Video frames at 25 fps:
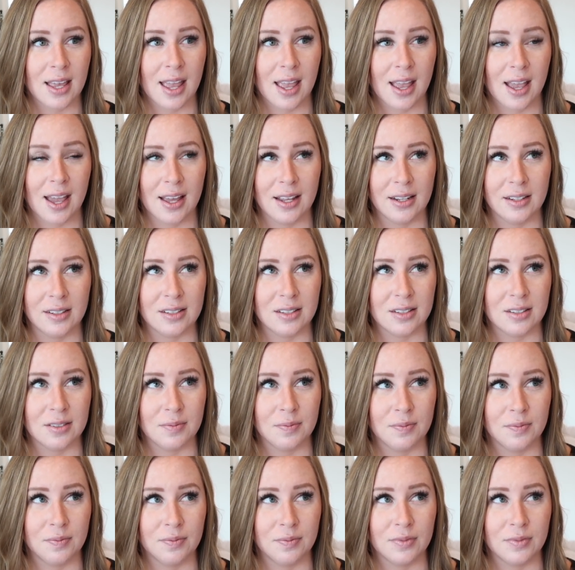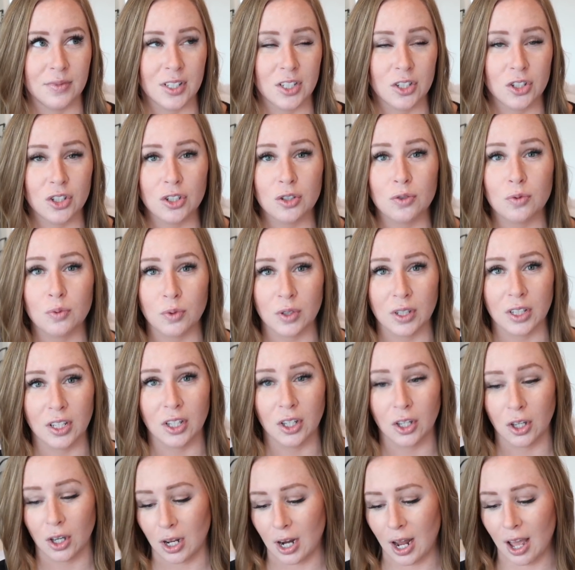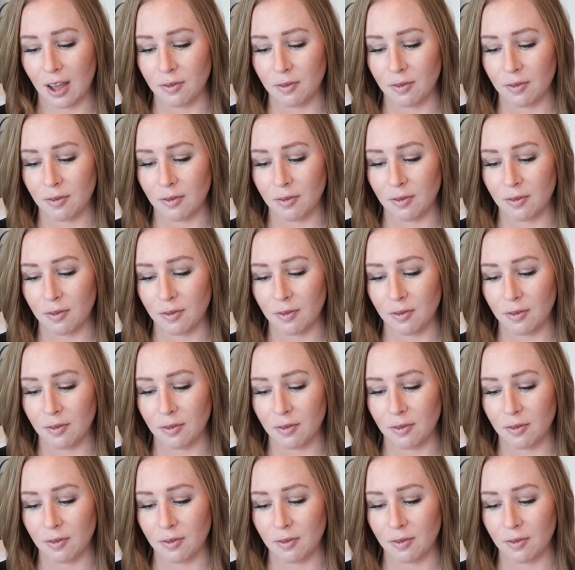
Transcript: and it's just really good.